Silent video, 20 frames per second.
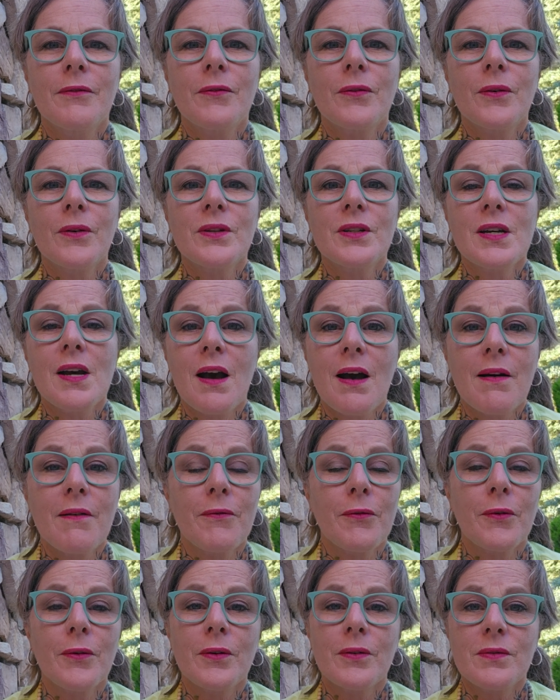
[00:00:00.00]

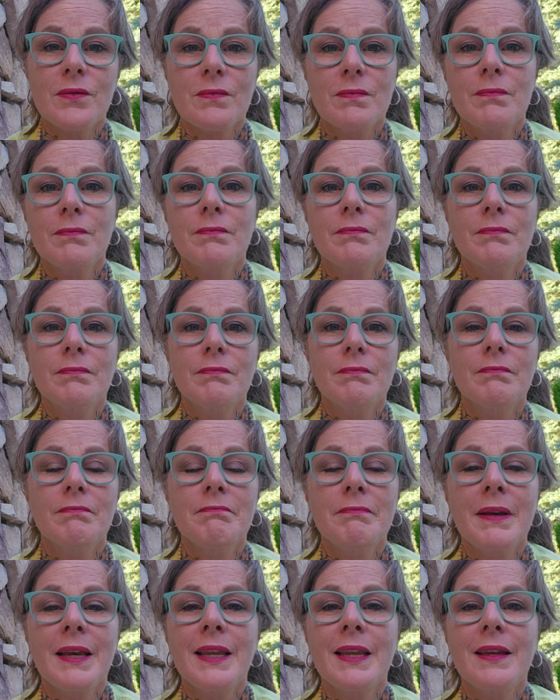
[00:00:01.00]
for
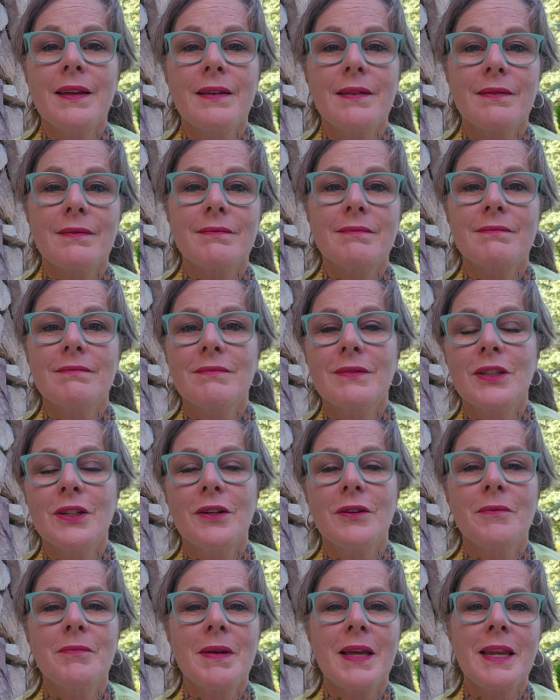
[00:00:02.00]
many,
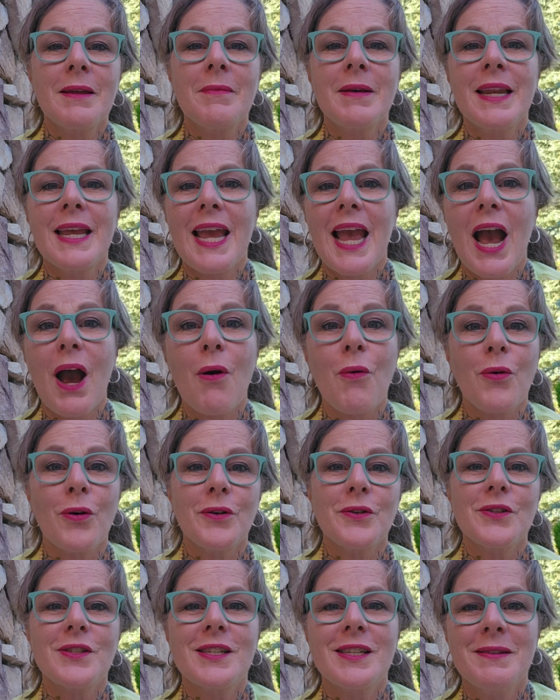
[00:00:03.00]
many, many
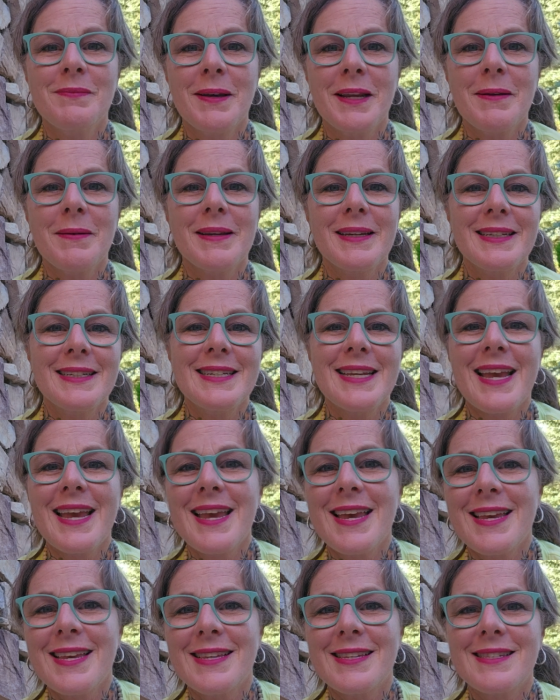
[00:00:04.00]
hours, many, many
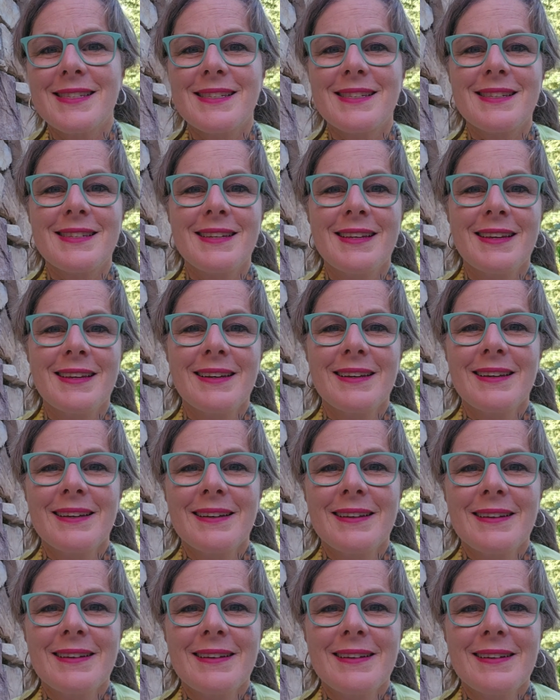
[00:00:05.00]
days.
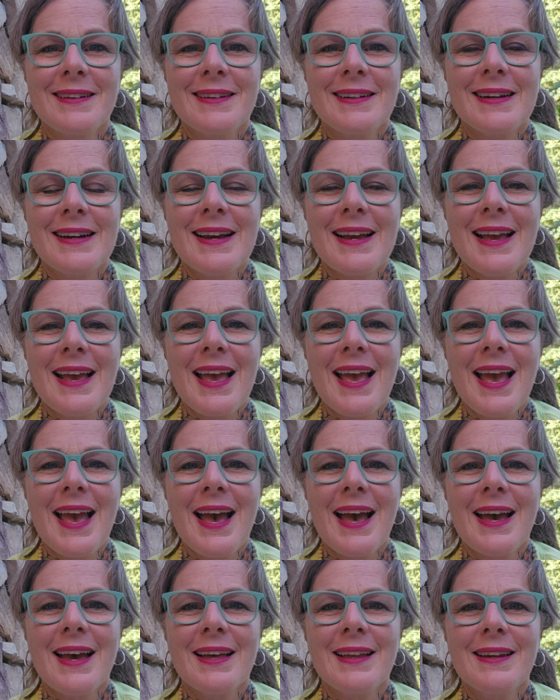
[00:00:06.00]

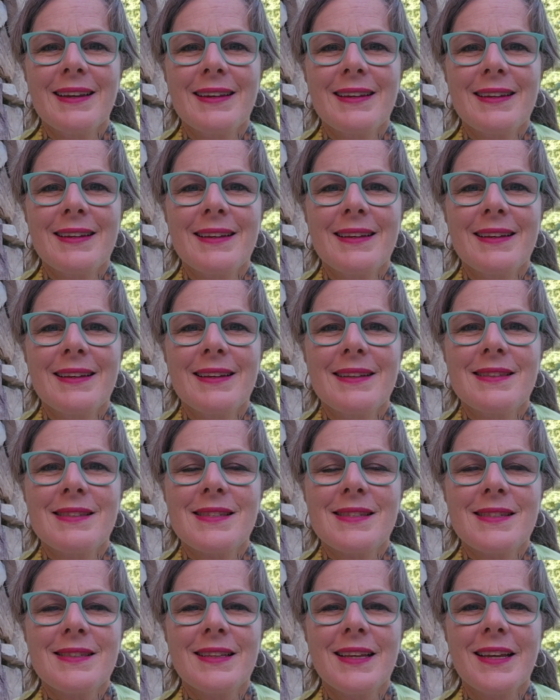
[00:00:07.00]
And
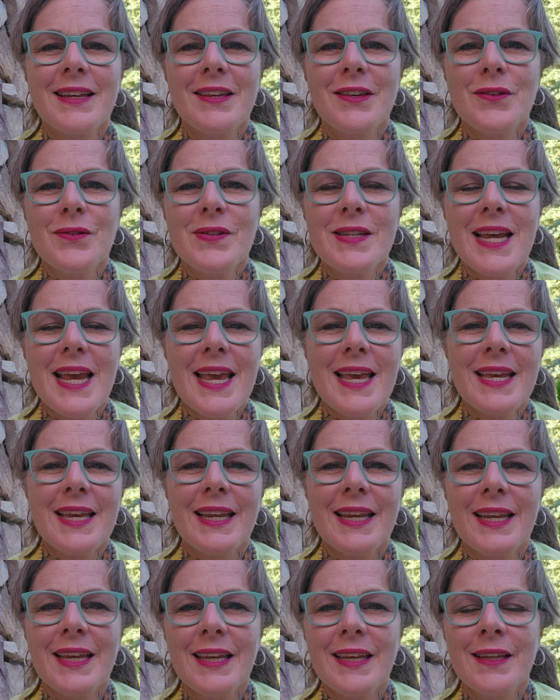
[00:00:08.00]
it's like you take
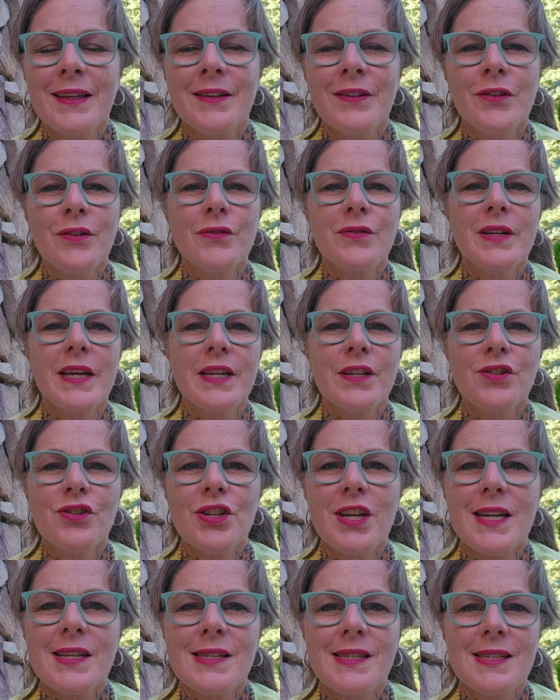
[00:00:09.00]
it in, you
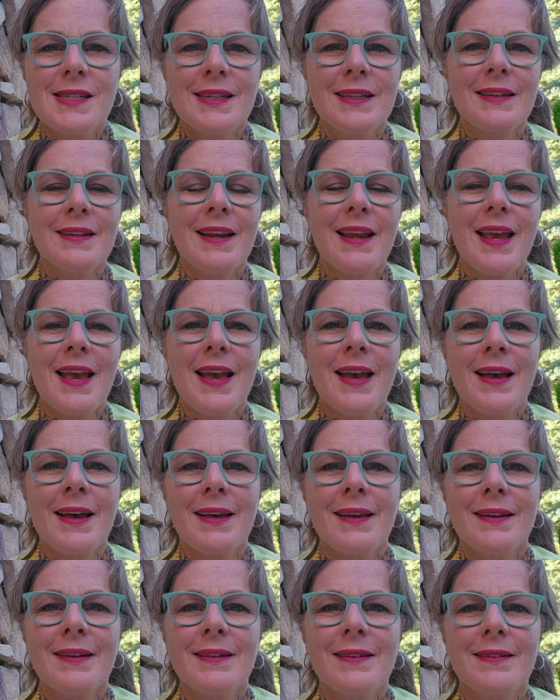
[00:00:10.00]
digest it,
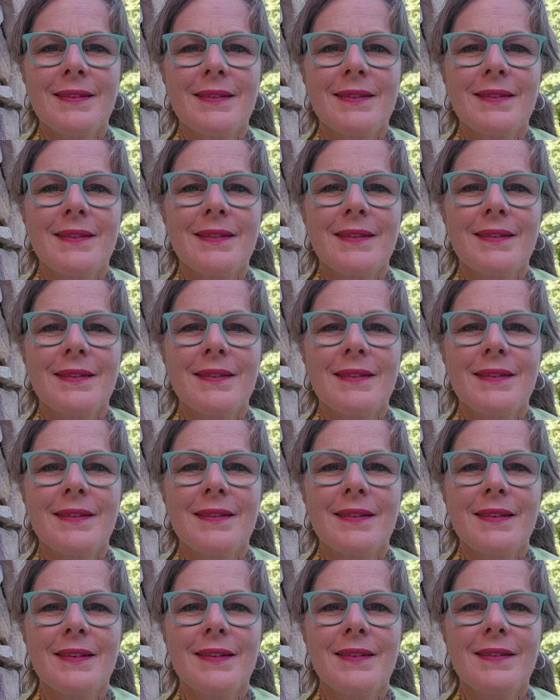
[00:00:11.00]
and
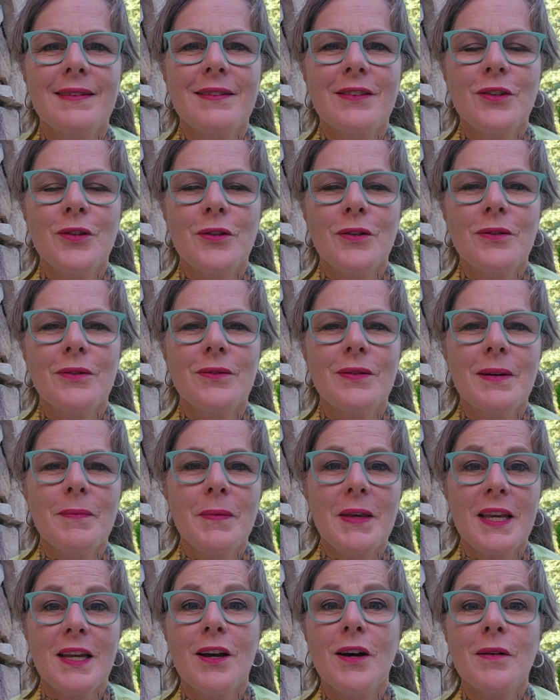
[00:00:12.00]
it
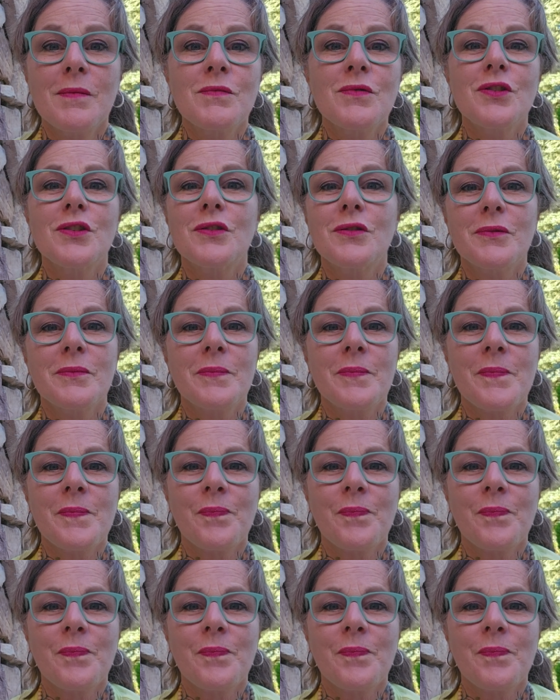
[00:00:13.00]
becomes you.